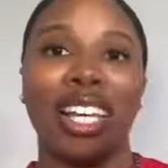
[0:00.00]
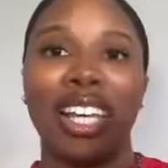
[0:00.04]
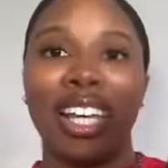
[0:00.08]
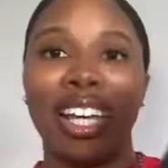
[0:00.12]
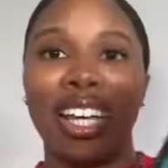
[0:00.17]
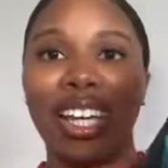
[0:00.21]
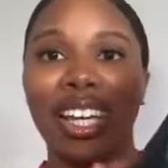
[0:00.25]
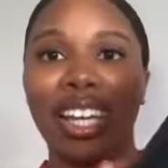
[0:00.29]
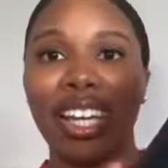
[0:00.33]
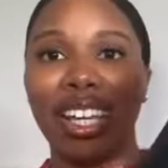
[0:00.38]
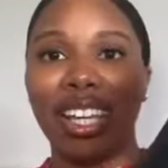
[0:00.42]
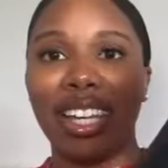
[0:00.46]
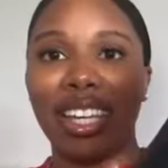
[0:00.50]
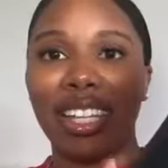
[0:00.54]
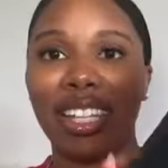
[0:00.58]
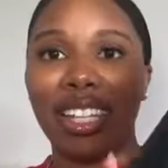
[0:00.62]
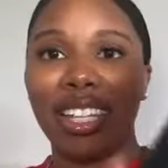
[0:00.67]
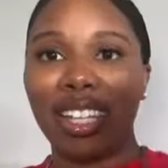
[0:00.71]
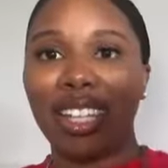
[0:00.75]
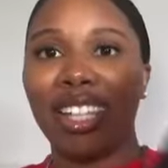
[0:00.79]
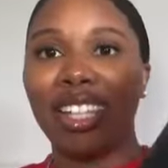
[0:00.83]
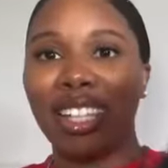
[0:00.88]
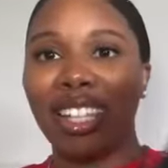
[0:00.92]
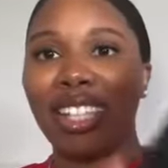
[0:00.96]
And
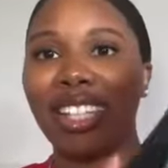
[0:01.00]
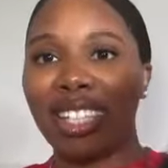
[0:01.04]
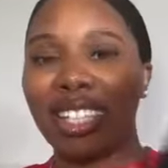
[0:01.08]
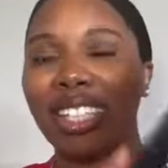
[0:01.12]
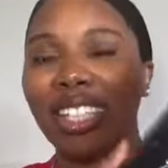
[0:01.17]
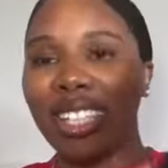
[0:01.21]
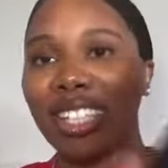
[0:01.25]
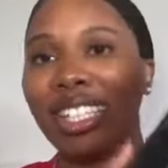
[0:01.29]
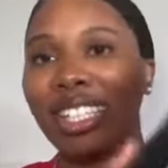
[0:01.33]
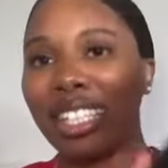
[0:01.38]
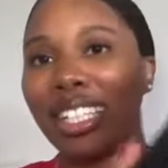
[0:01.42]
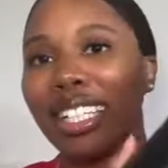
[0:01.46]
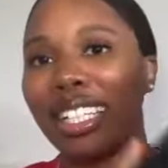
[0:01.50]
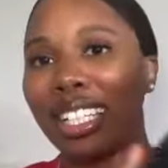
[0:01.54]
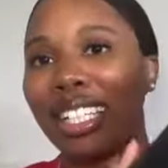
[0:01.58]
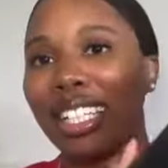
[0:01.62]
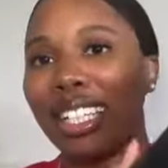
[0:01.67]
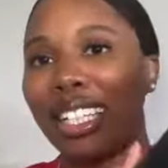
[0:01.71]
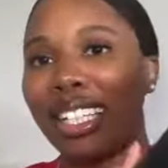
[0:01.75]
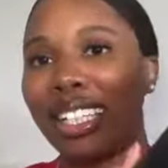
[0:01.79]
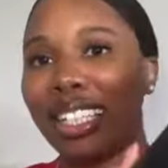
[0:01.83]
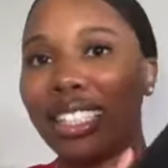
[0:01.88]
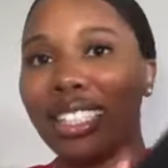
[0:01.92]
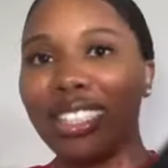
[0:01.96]

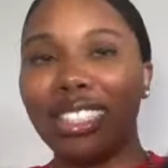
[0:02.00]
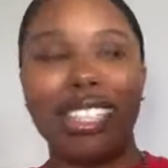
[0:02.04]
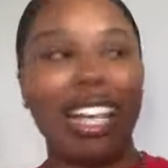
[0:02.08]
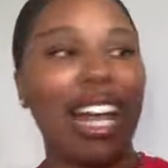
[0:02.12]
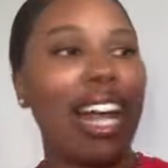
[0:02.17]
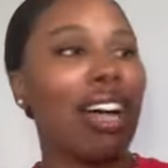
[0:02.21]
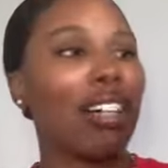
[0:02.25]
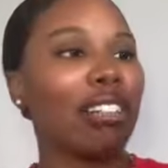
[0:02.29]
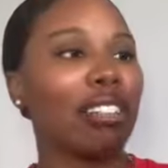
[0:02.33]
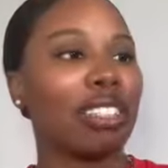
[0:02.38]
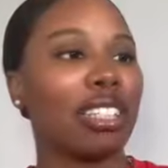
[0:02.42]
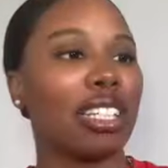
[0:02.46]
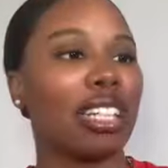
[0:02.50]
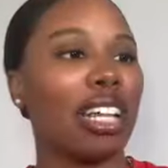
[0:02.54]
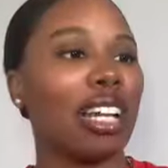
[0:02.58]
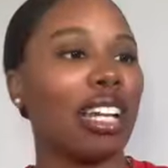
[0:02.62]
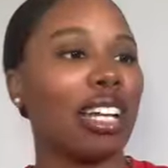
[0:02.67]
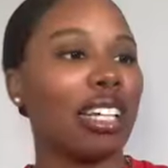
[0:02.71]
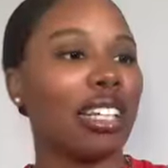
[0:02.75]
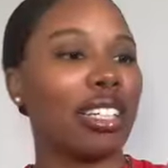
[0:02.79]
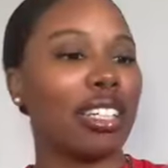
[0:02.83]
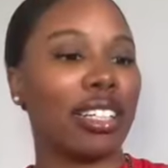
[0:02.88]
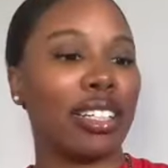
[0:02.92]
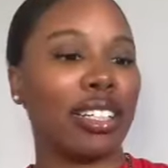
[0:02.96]
it's down to
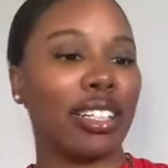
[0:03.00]
like